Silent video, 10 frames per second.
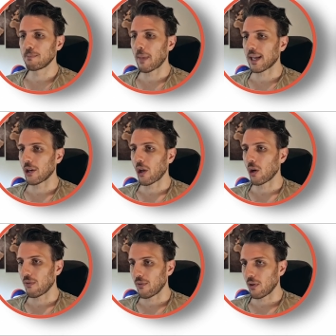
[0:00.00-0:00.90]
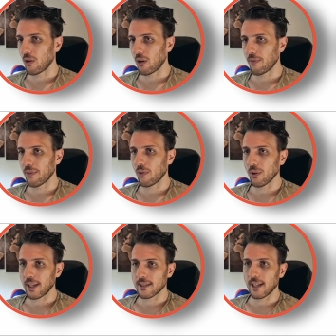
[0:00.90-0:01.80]
make a note of
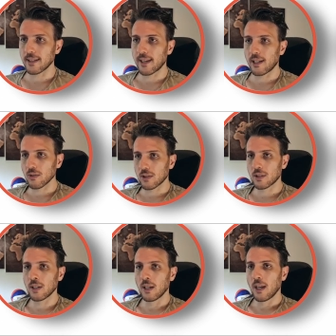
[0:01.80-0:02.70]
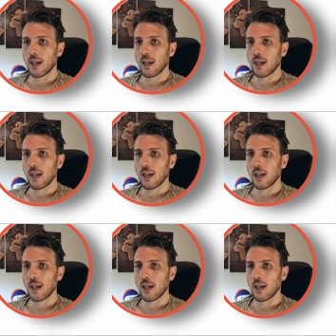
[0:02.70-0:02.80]
all these details,